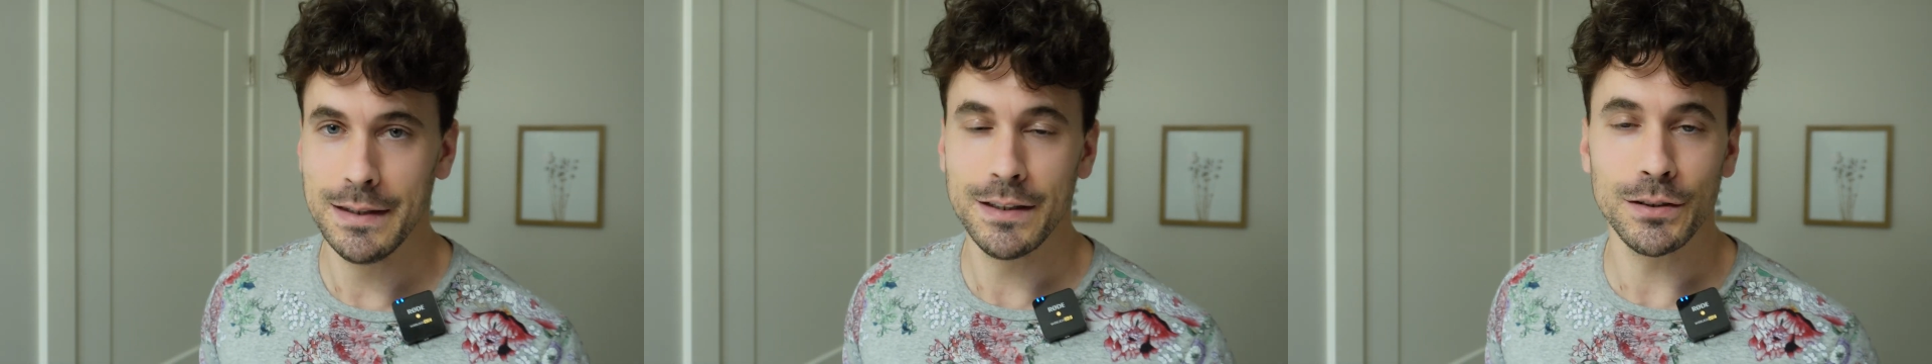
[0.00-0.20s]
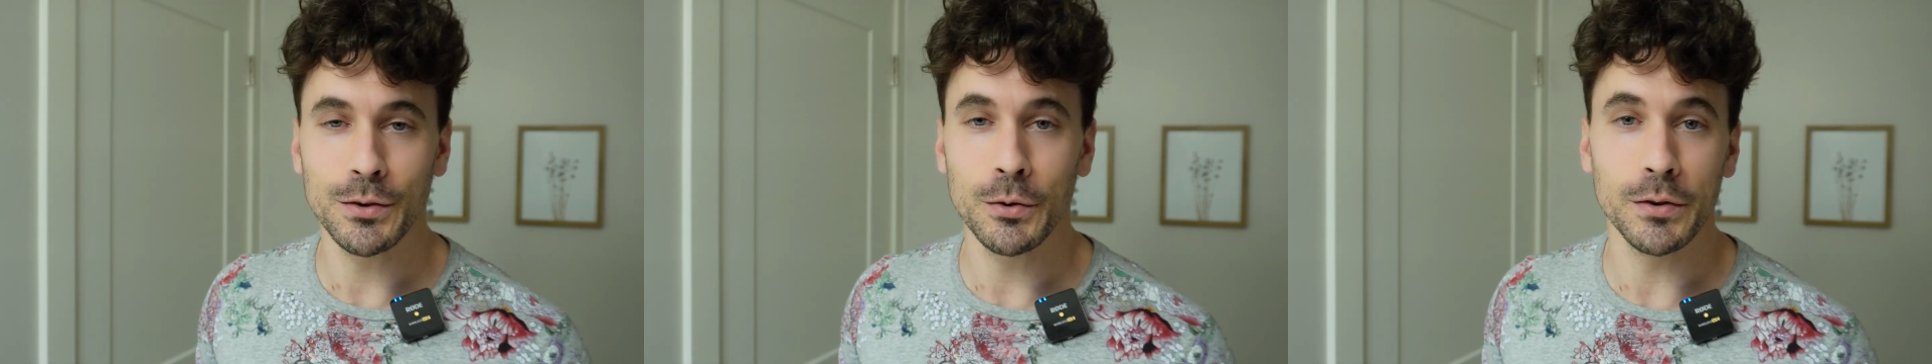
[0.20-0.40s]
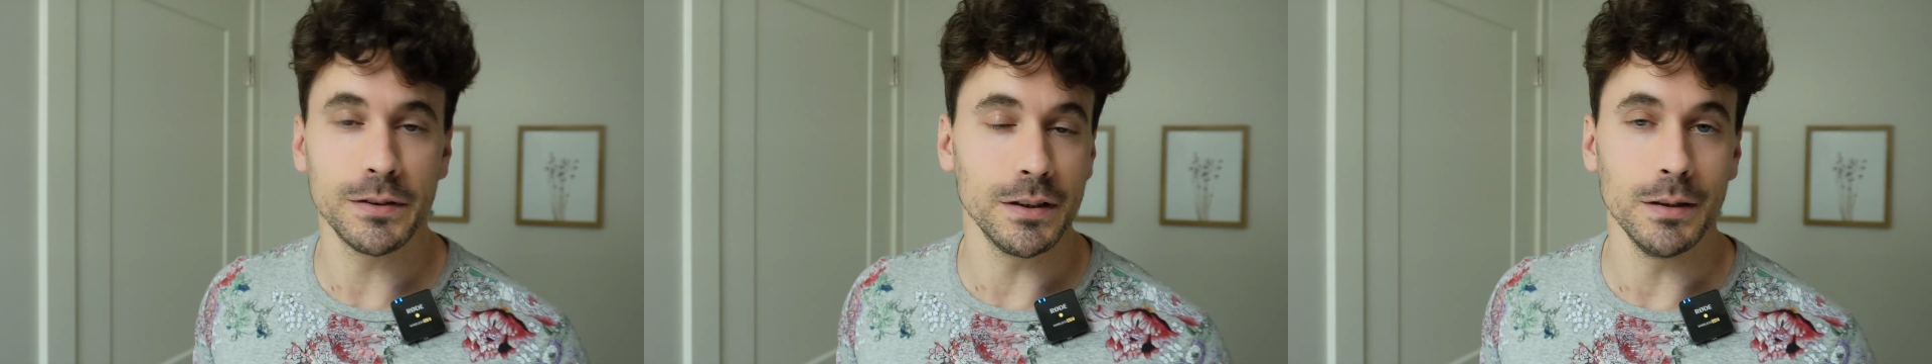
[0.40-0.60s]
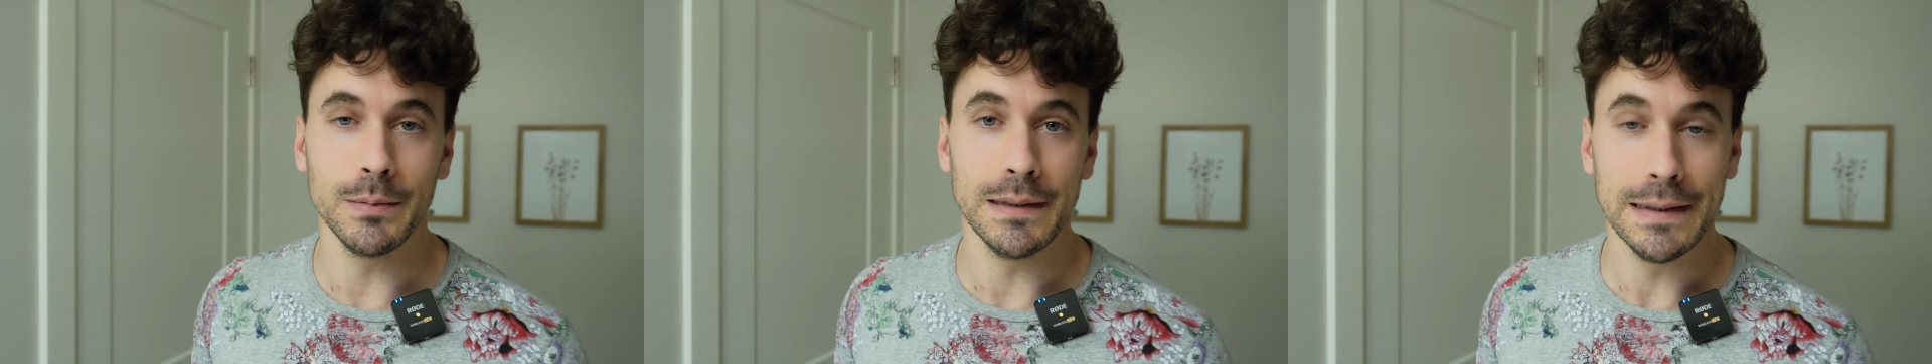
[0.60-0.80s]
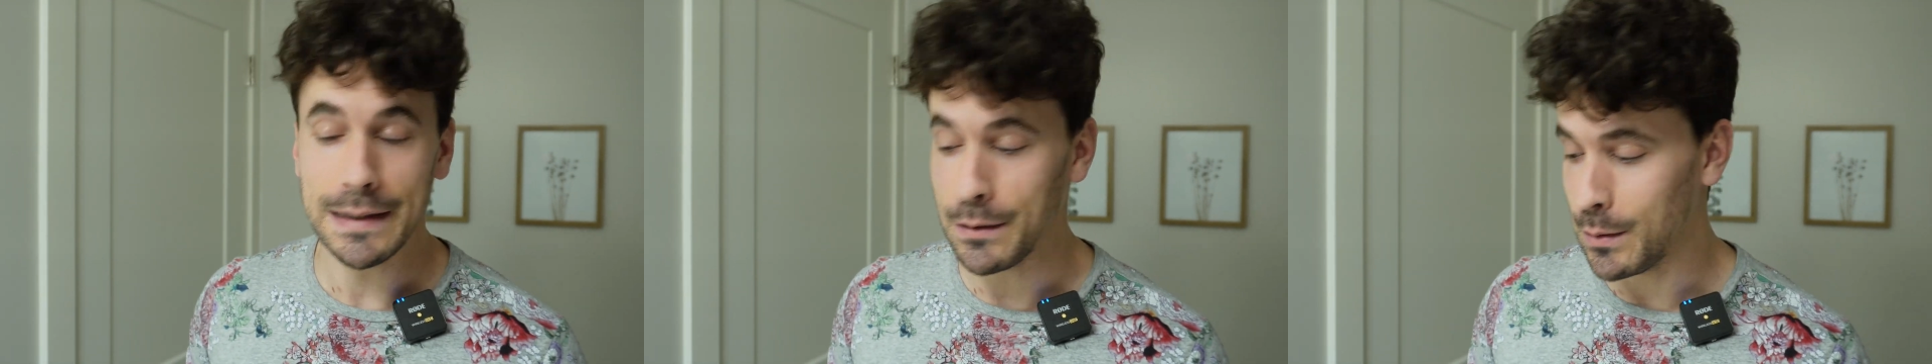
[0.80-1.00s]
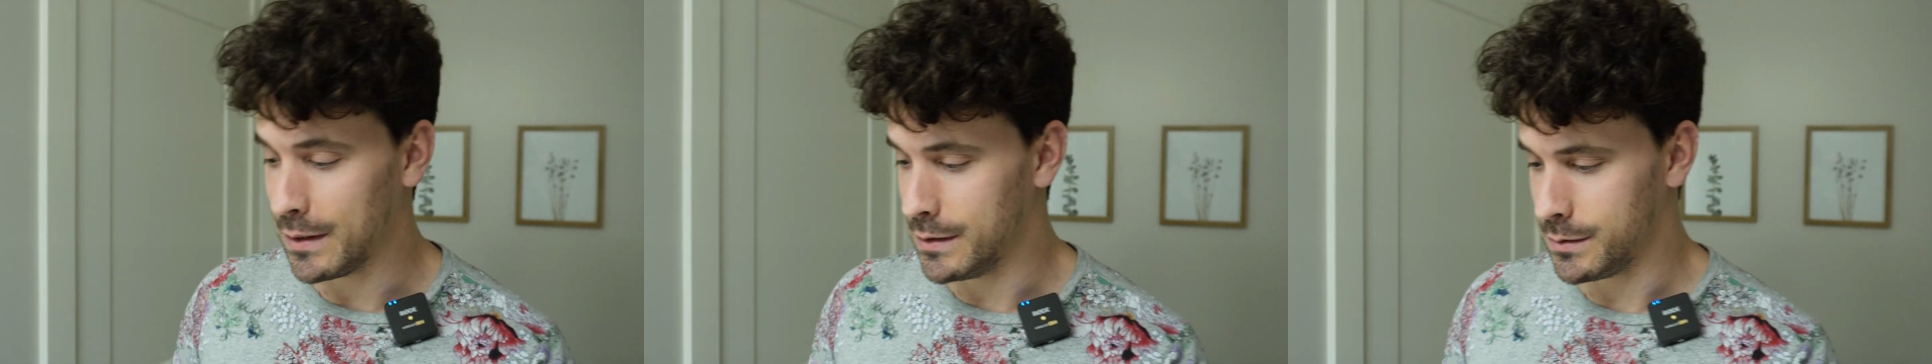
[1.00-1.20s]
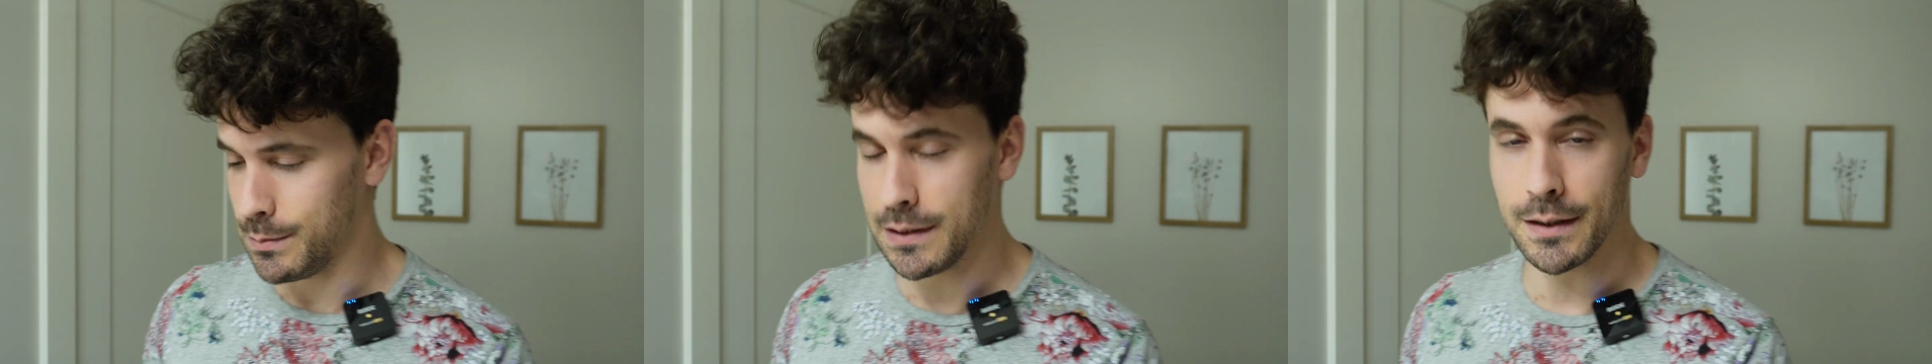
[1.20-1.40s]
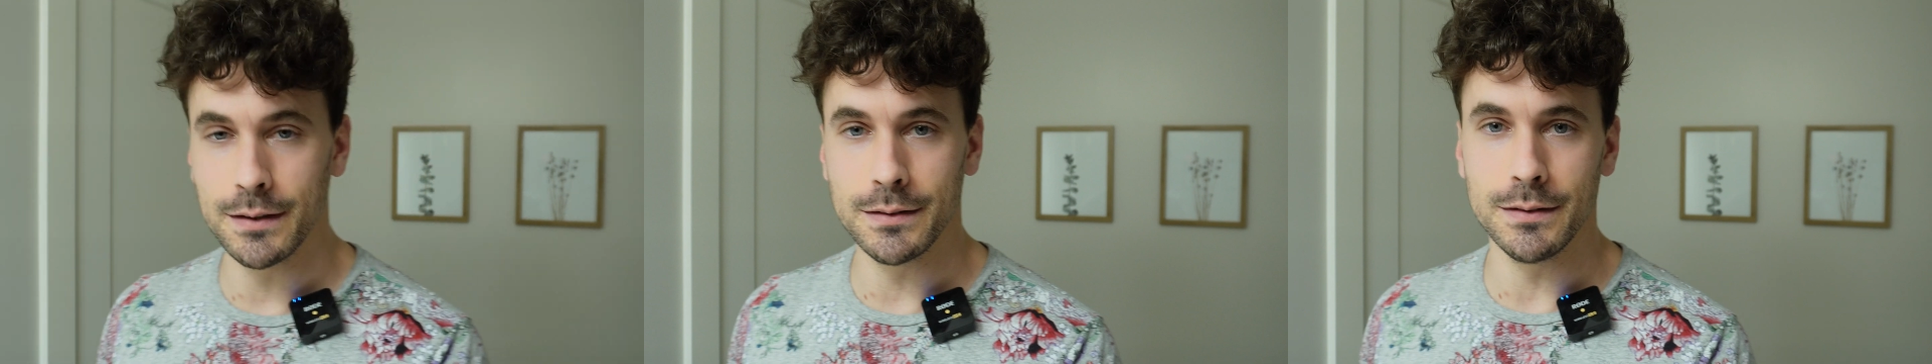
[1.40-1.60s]
score is going to be anyways,
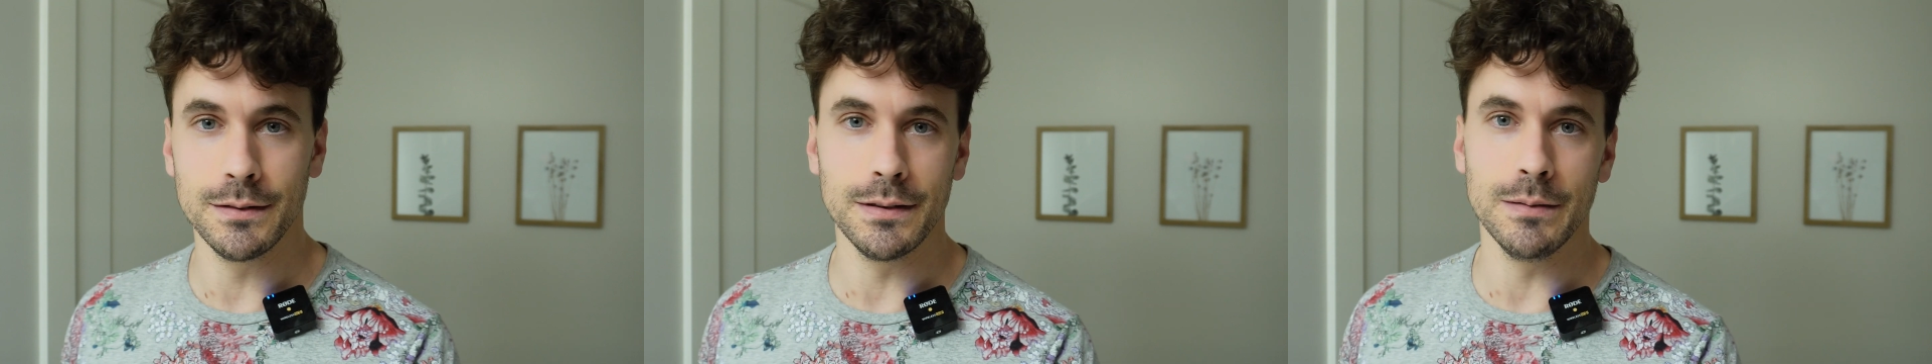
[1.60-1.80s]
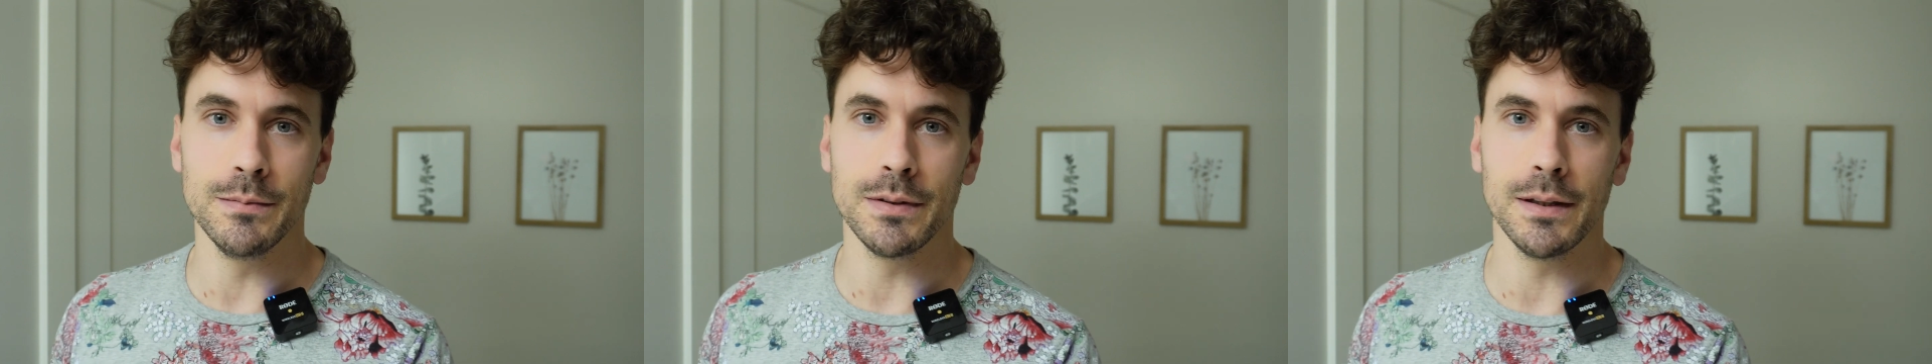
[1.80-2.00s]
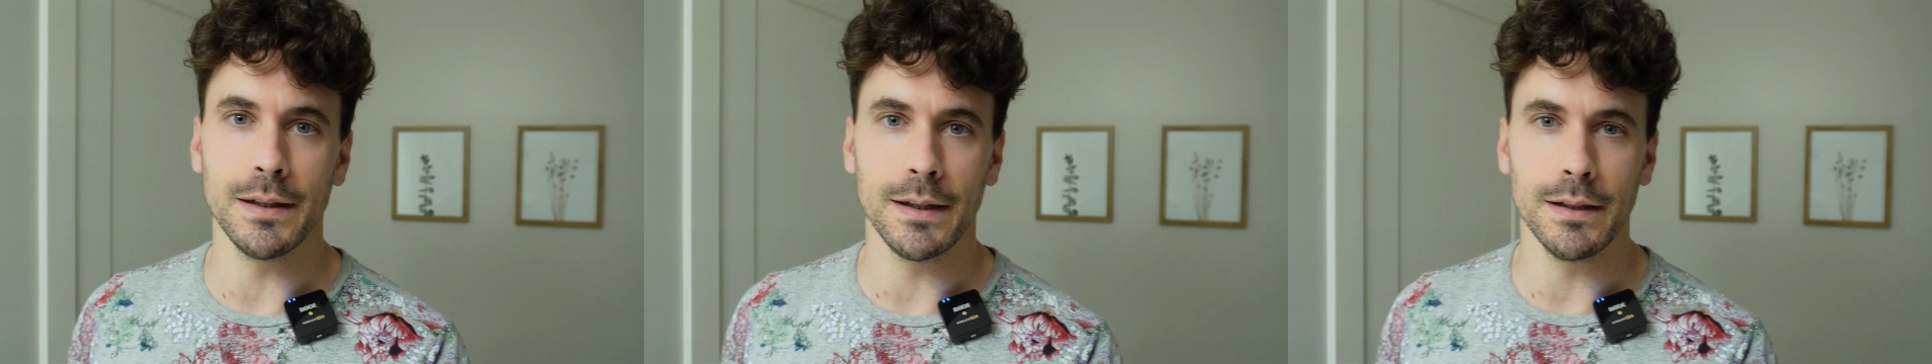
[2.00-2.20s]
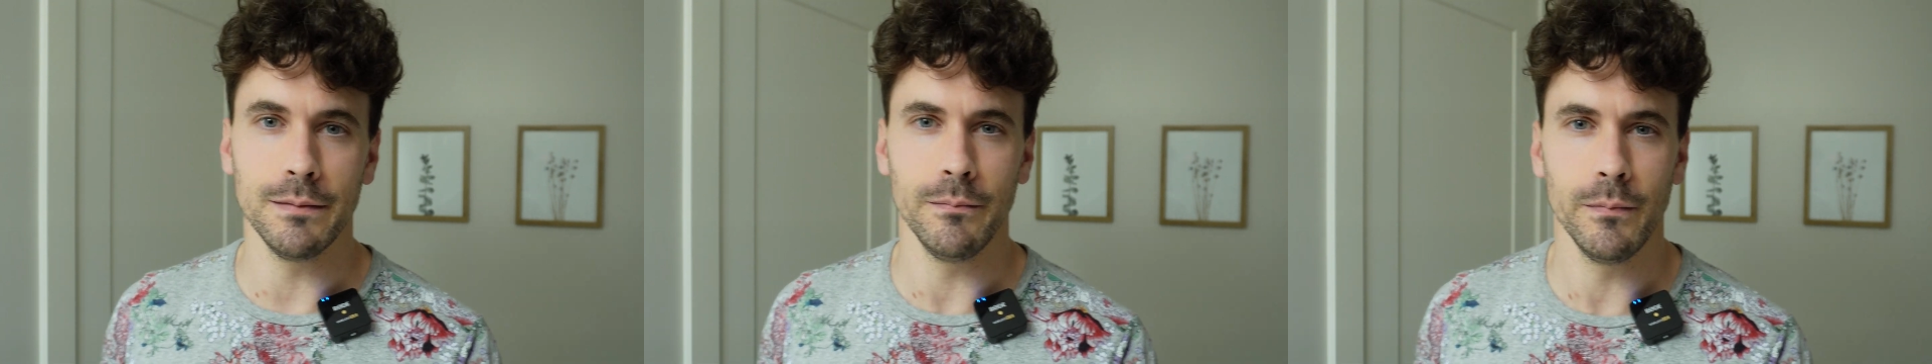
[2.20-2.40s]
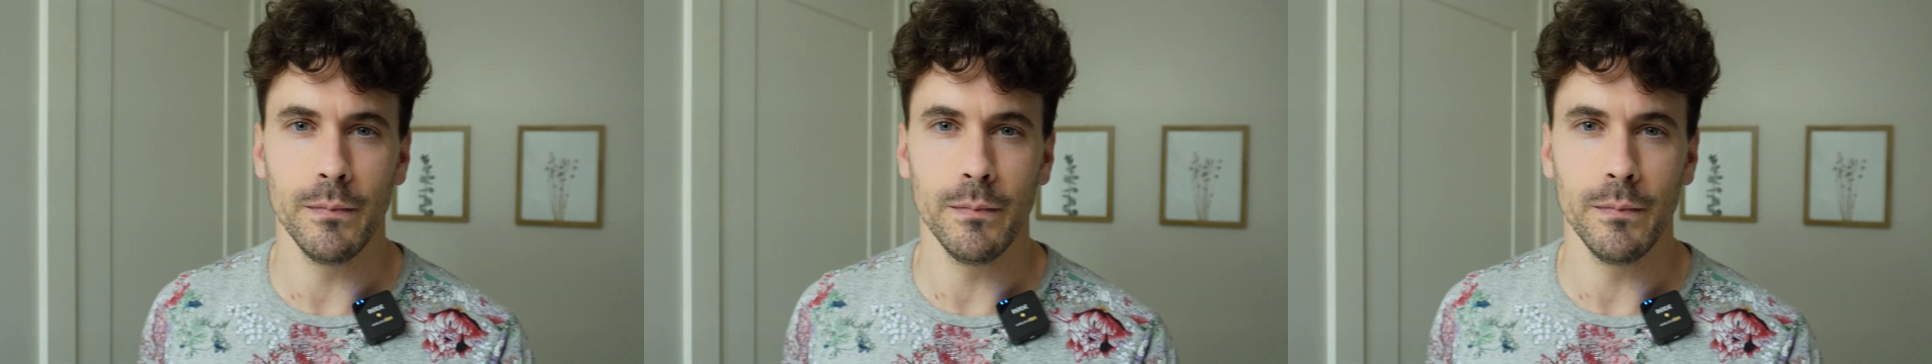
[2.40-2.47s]
because it seems like I,